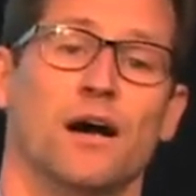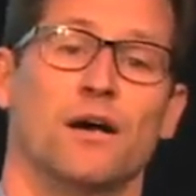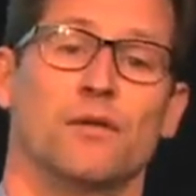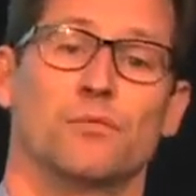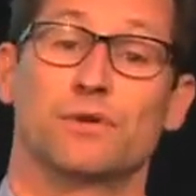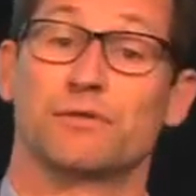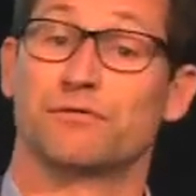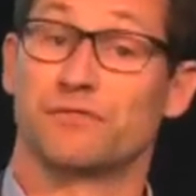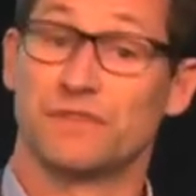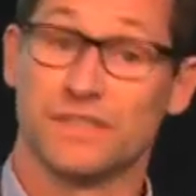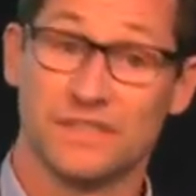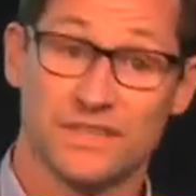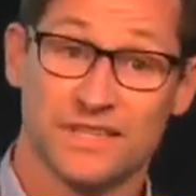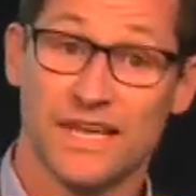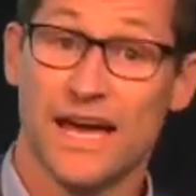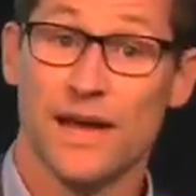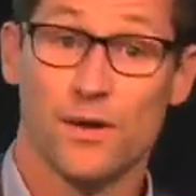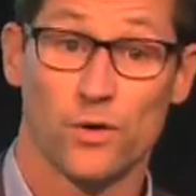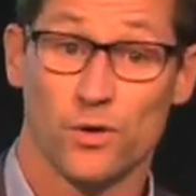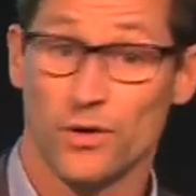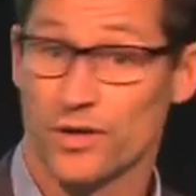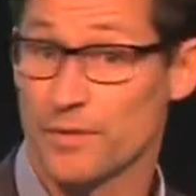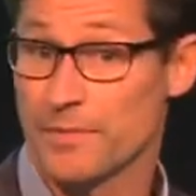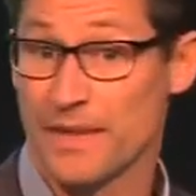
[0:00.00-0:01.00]
we feed that
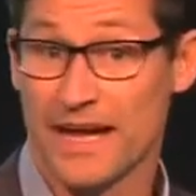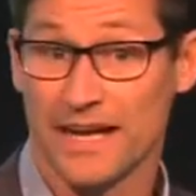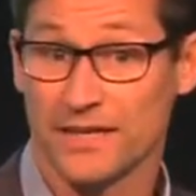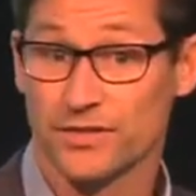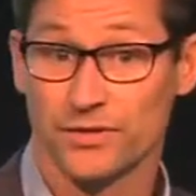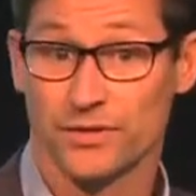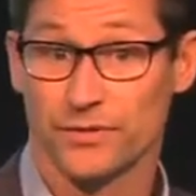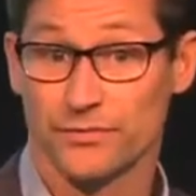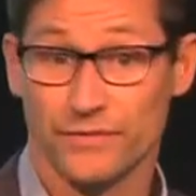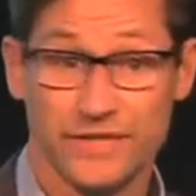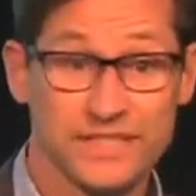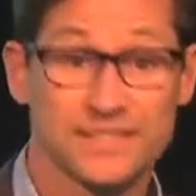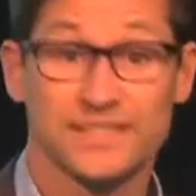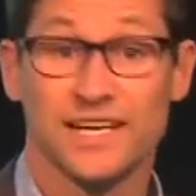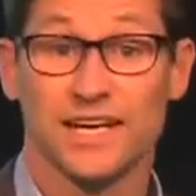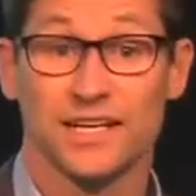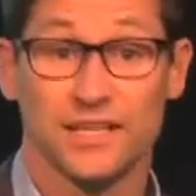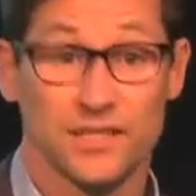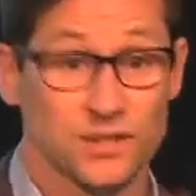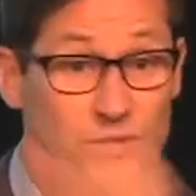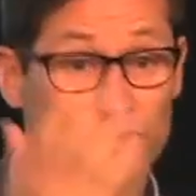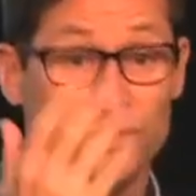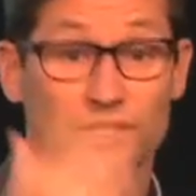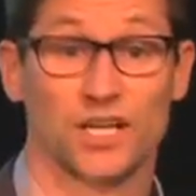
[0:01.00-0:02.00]
order back to the
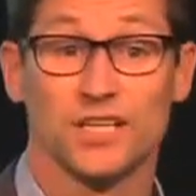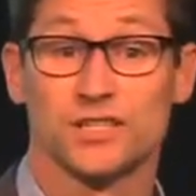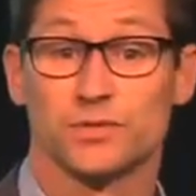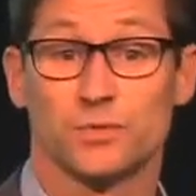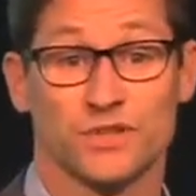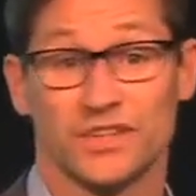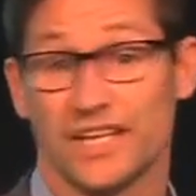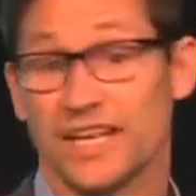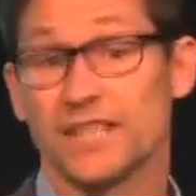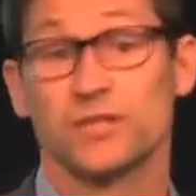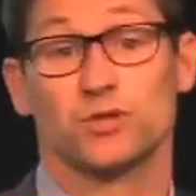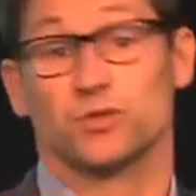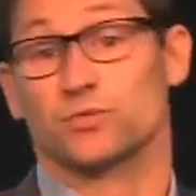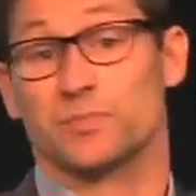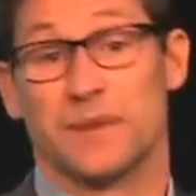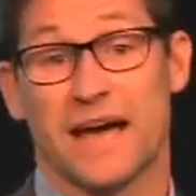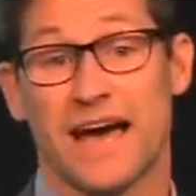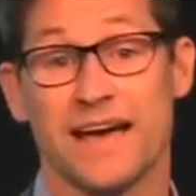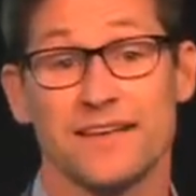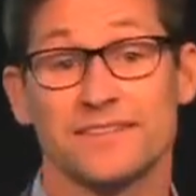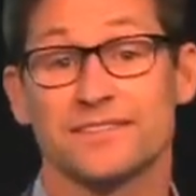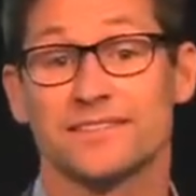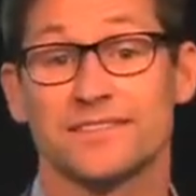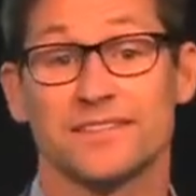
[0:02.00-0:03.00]
retailer, who does what they do
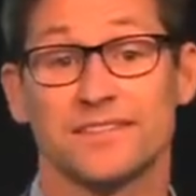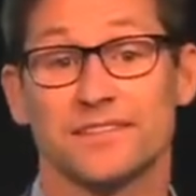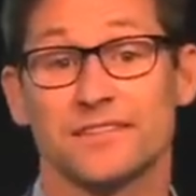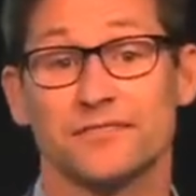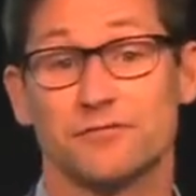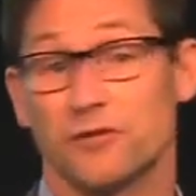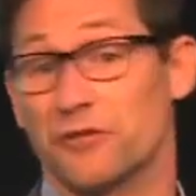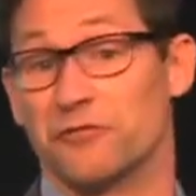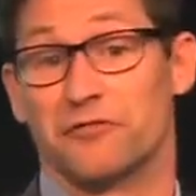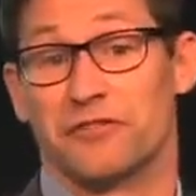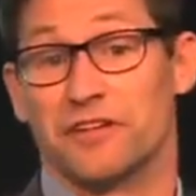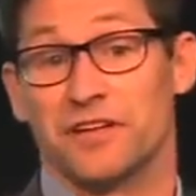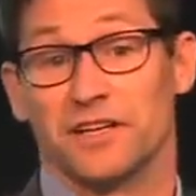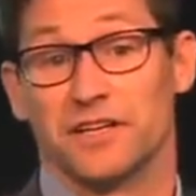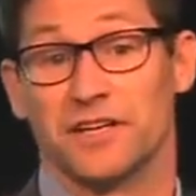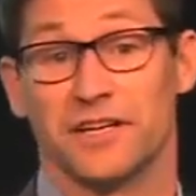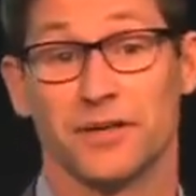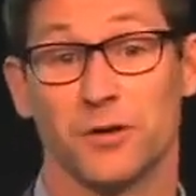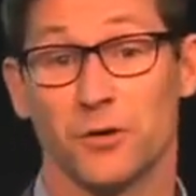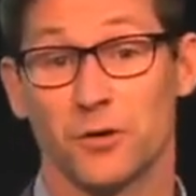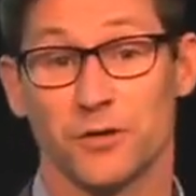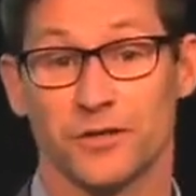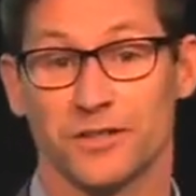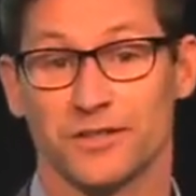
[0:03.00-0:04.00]
best, fulfill
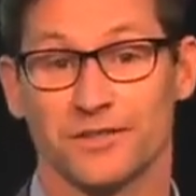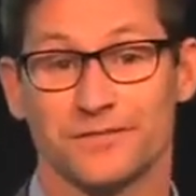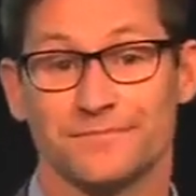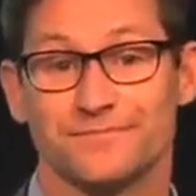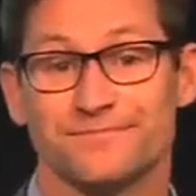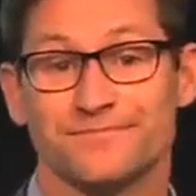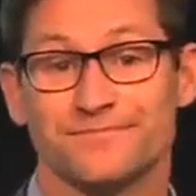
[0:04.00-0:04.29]
an order.